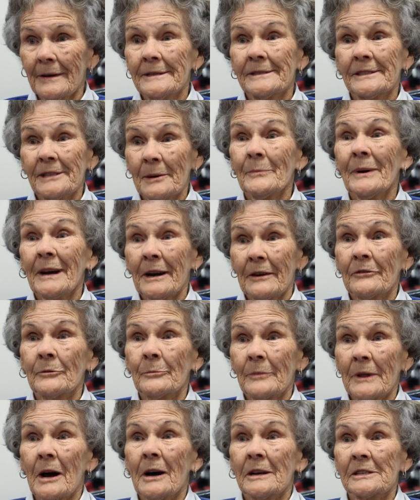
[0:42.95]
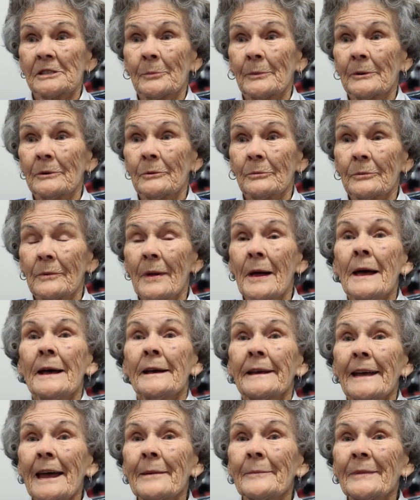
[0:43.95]
Somebody from the hospital
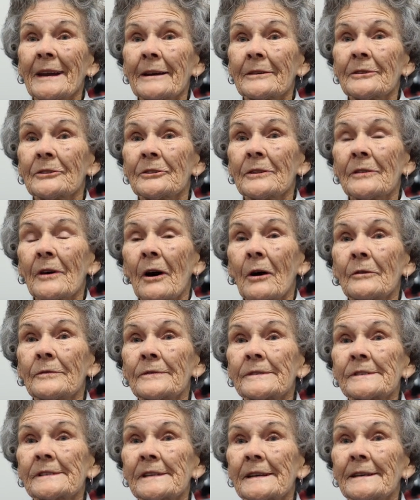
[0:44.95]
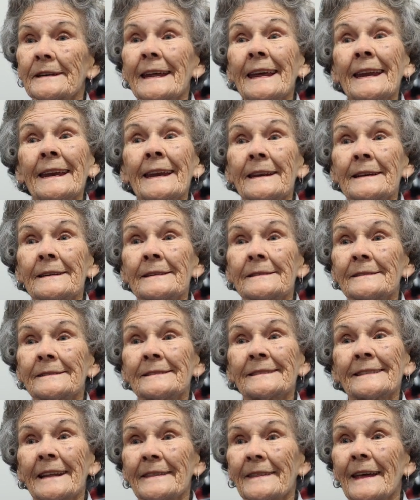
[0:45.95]
came down to the office and needed
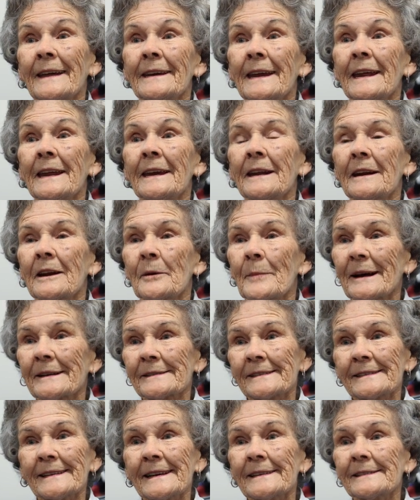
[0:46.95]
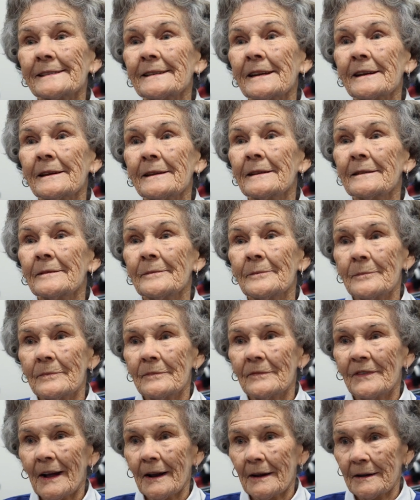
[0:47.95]
said they needed about 60
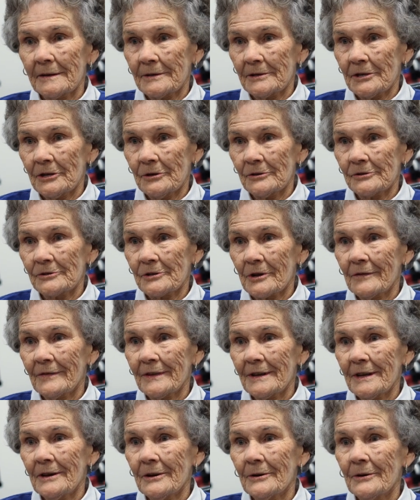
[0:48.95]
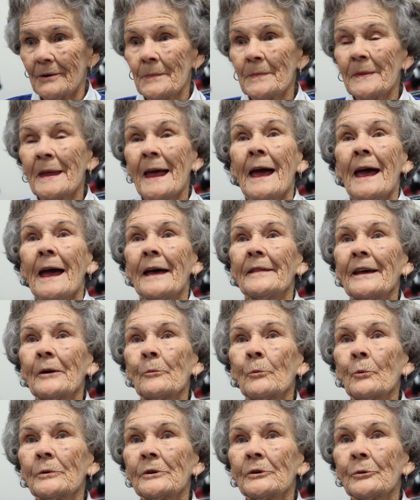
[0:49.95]
volunteers over here, and they
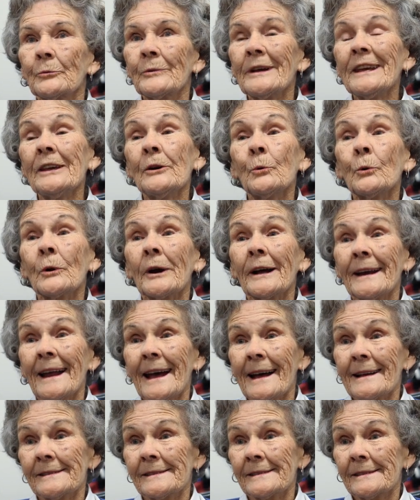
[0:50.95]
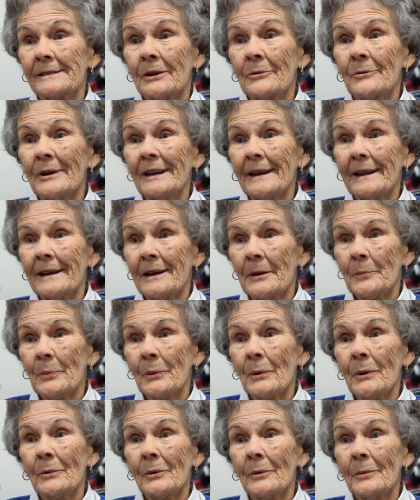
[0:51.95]
wanted to reorganize the Grey Lady
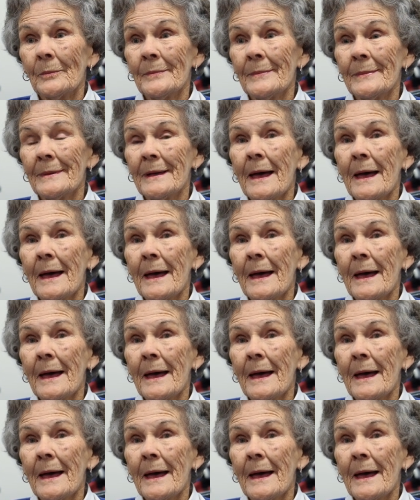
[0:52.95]
program.